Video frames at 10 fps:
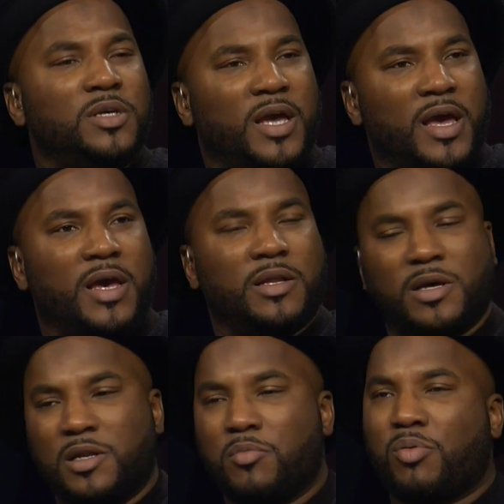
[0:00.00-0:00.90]
Yeah,
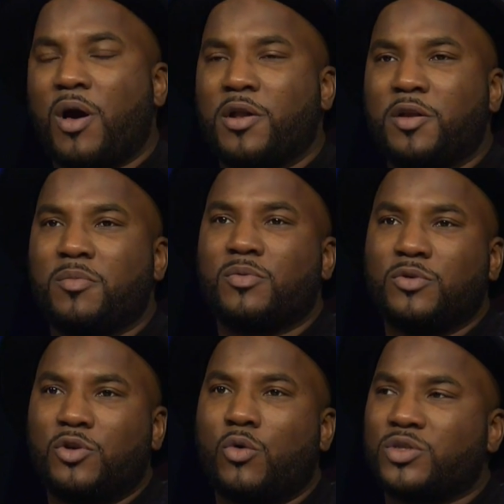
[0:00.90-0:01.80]
and LeBron
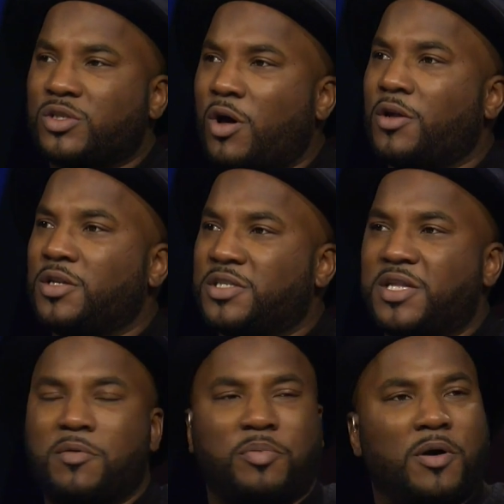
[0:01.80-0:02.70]
and them, started to
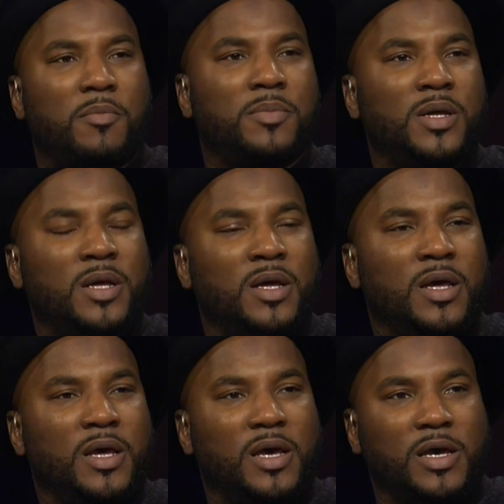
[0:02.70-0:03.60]
step up.
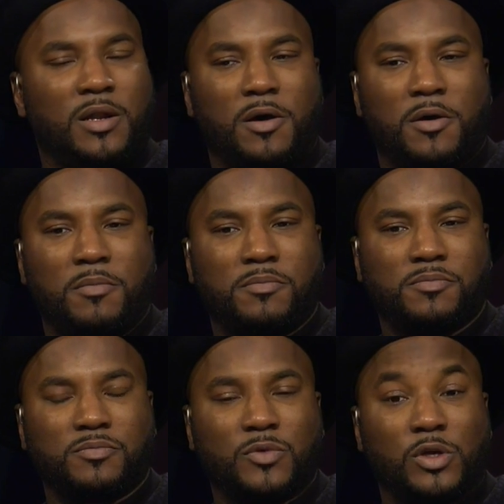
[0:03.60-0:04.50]
And,
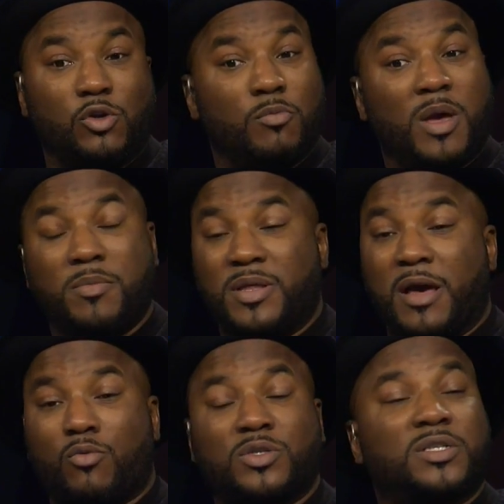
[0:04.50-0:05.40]
maybe
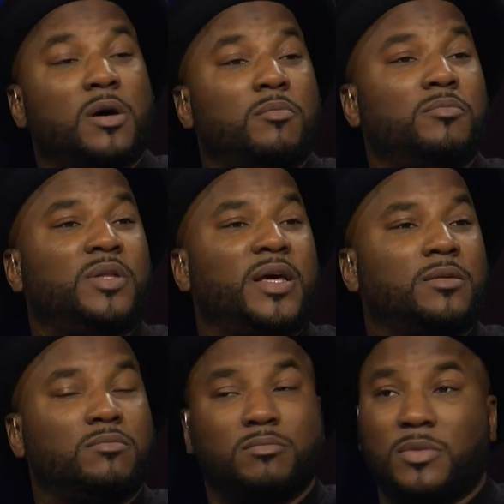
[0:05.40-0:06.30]
that was something that
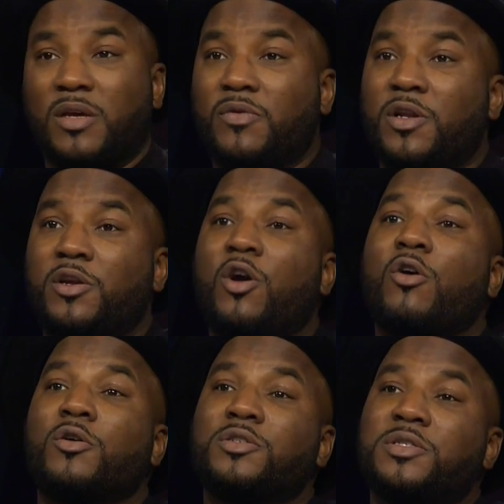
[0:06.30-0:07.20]
even
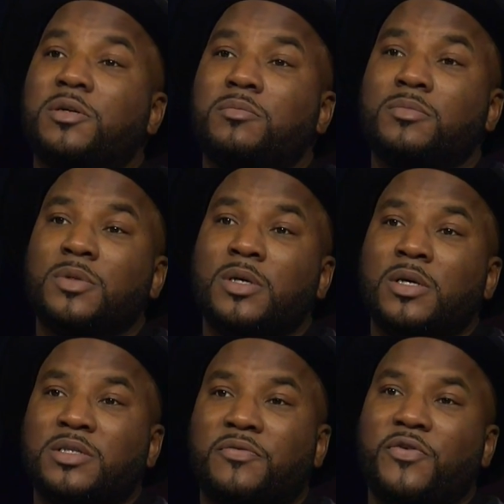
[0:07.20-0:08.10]
encouraged them
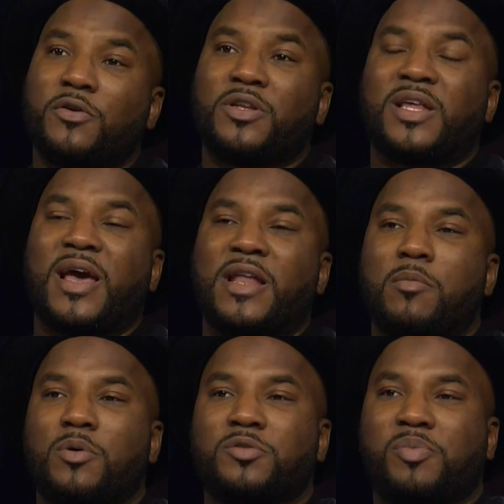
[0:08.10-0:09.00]
to feel that they had that
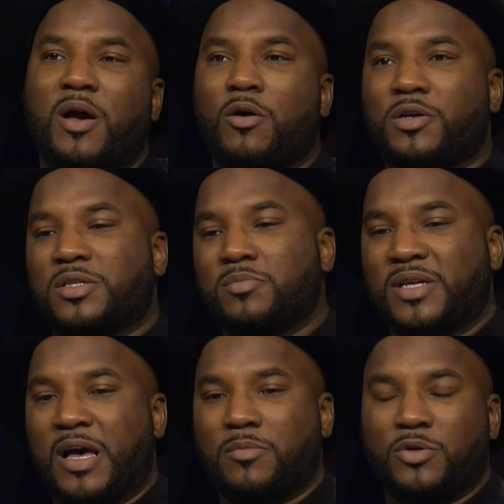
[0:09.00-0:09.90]
much power. Because
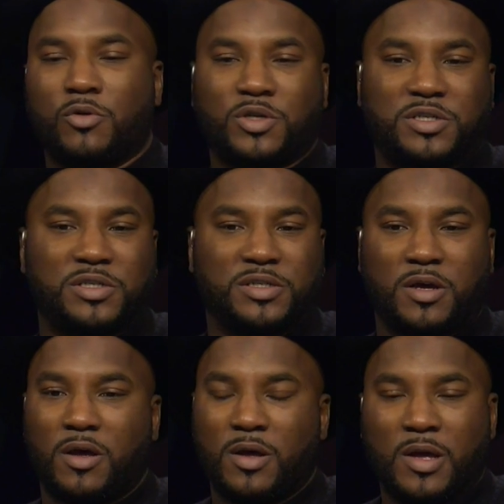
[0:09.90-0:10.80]
sometimes, just as
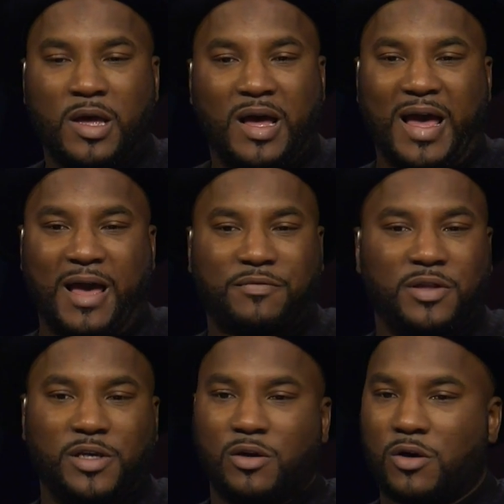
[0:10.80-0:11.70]
an
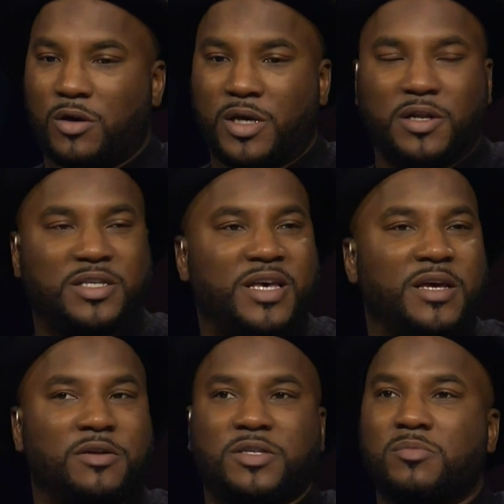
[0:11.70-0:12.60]
athlete or
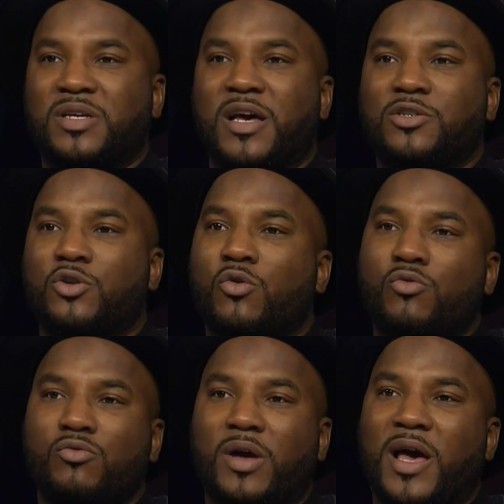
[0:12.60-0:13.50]
entertainer, sometimes you
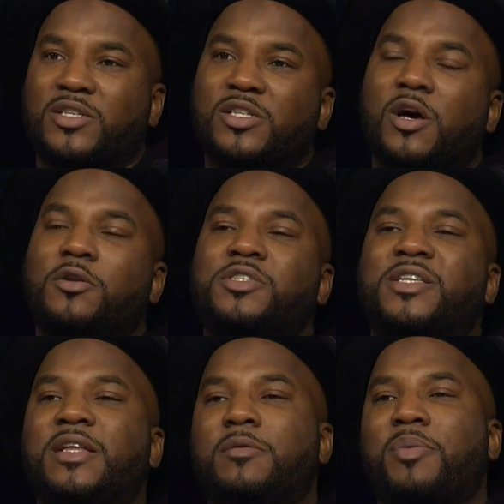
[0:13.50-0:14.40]
don't actually
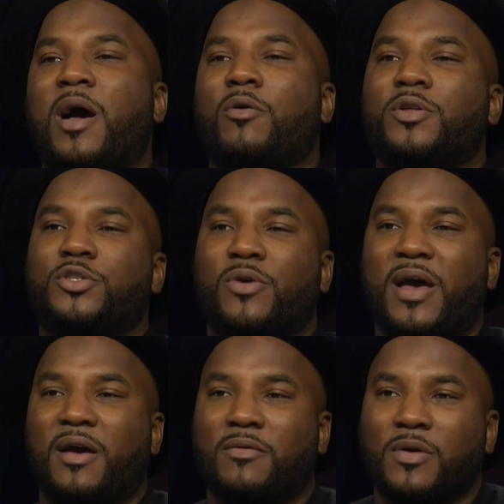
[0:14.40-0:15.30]
understand the power that you
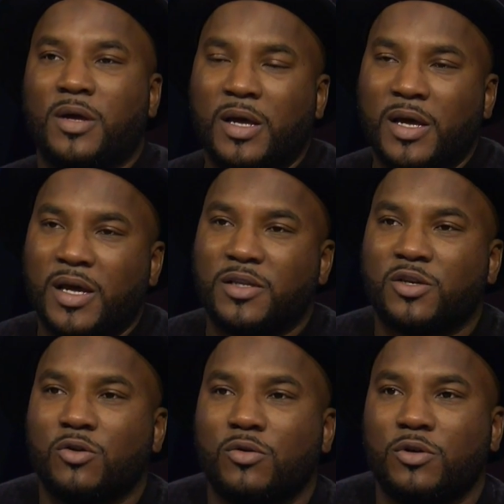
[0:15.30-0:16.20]
have
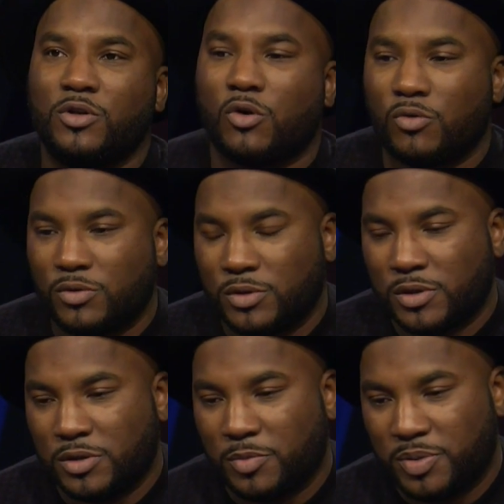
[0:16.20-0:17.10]
until,
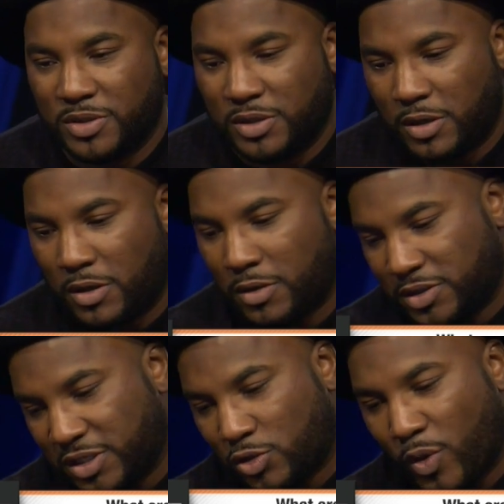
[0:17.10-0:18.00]
the
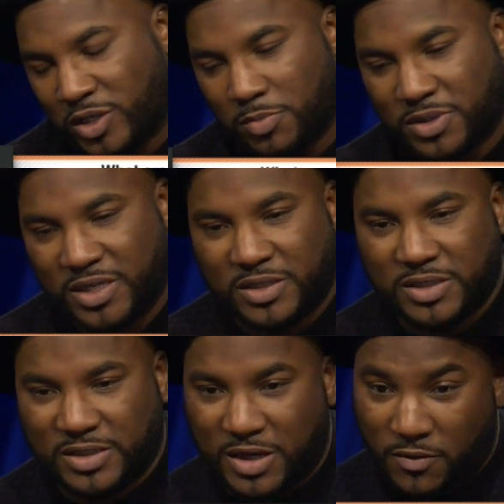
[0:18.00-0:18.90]
situation presents
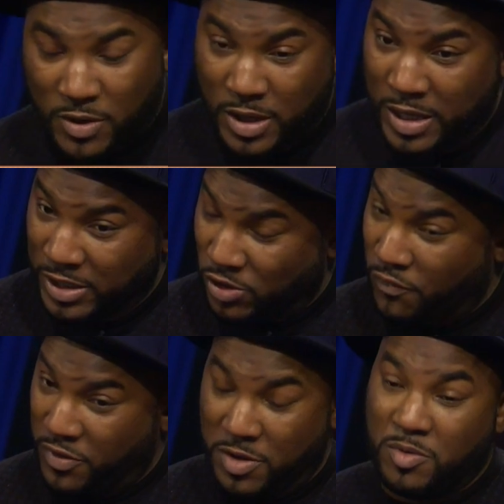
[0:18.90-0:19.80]
itself. So
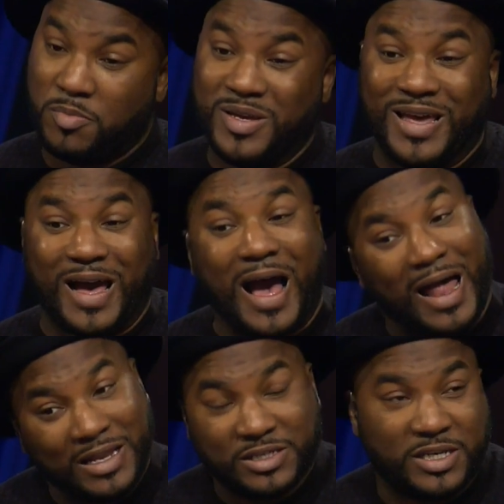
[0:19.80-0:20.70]
for them to be
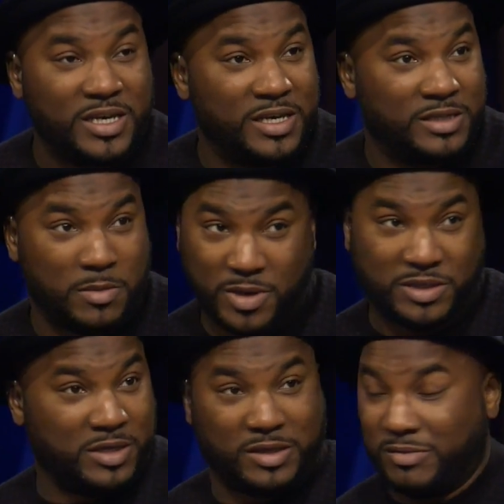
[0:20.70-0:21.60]
college kids, I mean,
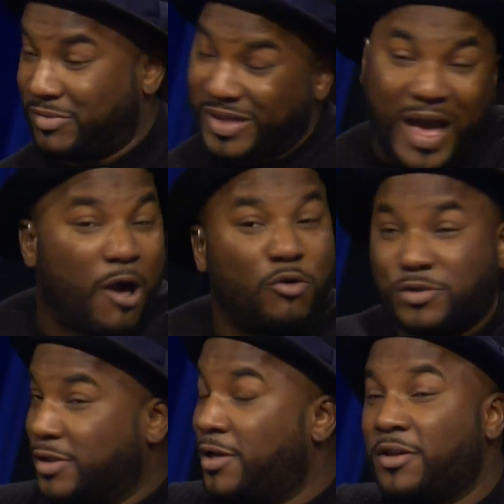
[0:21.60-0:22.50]
it's
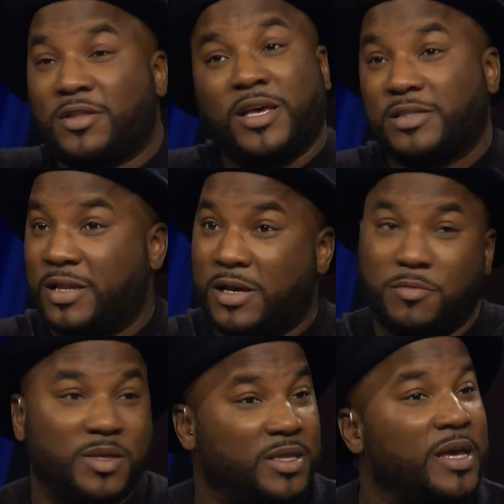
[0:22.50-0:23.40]
1,000 other things that they
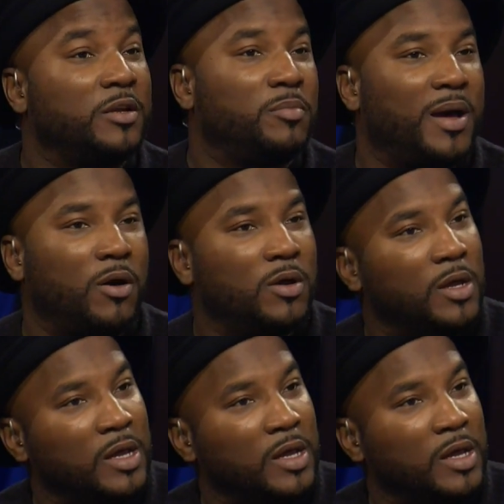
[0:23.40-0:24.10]
could be thinking about.